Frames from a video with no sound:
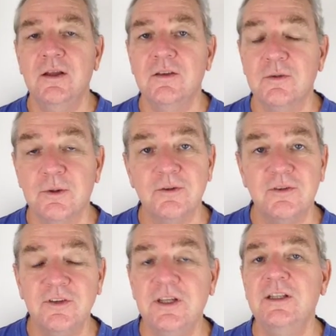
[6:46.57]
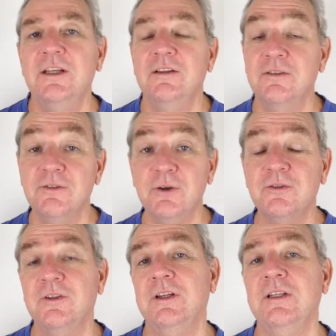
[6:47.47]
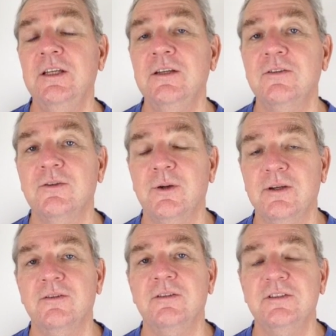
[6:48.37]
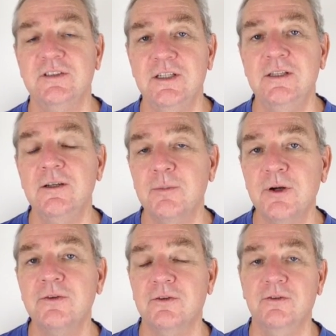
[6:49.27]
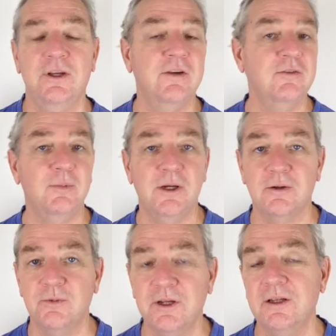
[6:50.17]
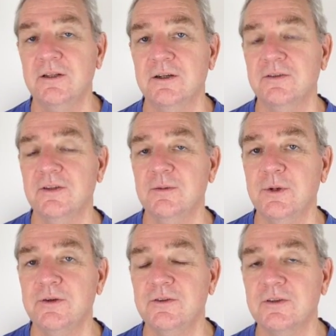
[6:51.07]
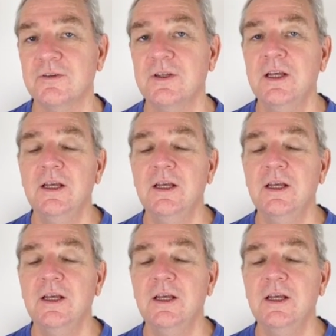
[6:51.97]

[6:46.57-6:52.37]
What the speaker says: So what is the technique? The first technique is to actually see the emotions. You have to be able to recognize the emotions.